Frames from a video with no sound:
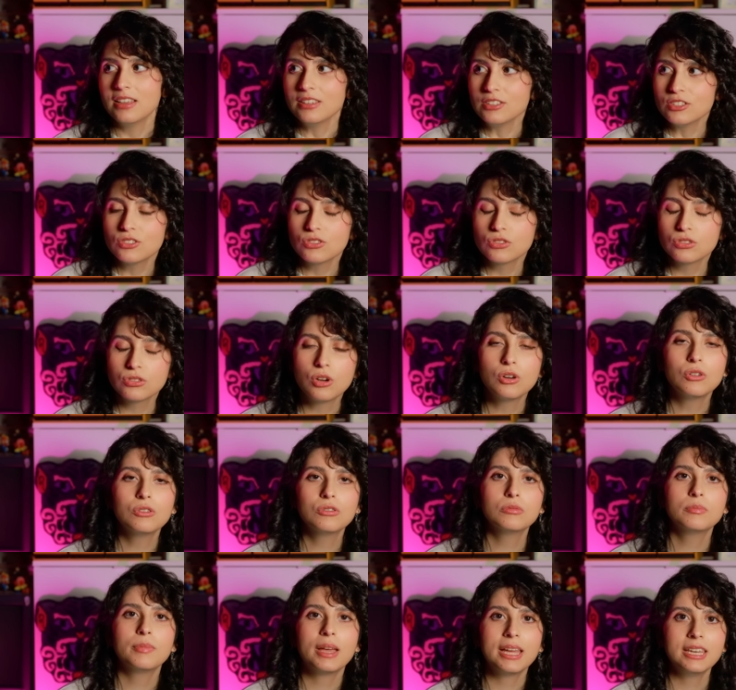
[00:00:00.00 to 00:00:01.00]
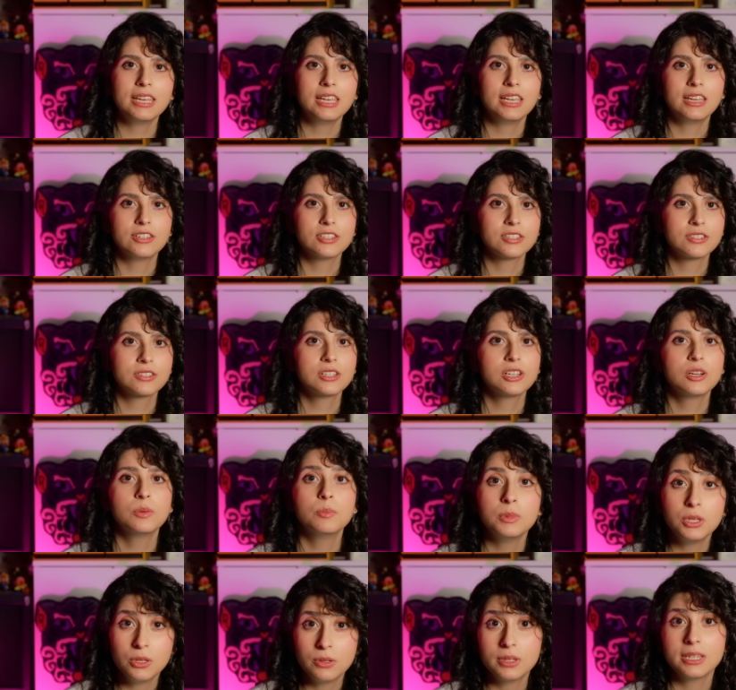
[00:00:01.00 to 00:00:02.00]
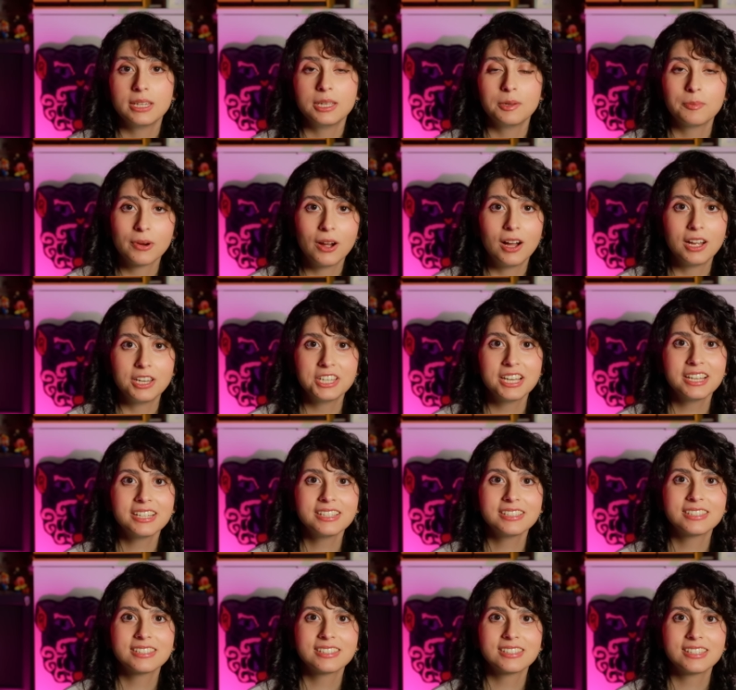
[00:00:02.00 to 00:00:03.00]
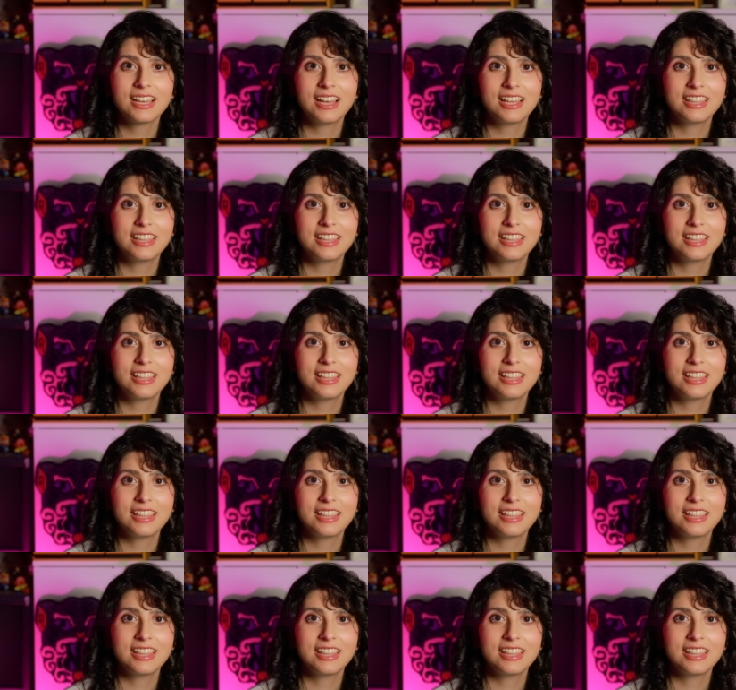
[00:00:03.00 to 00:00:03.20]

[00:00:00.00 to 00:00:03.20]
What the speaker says: so many just community projects